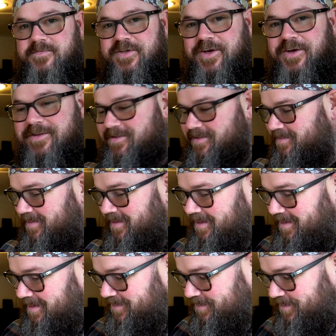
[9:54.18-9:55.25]
It's a
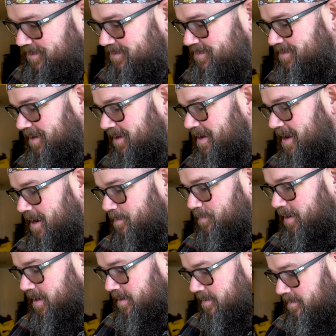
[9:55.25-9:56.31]
good sun hat,
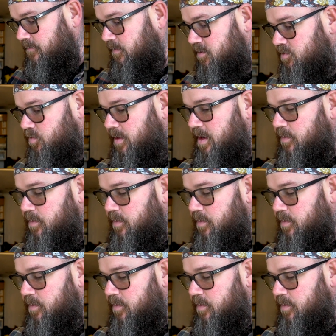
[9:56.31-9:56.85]
man. First one I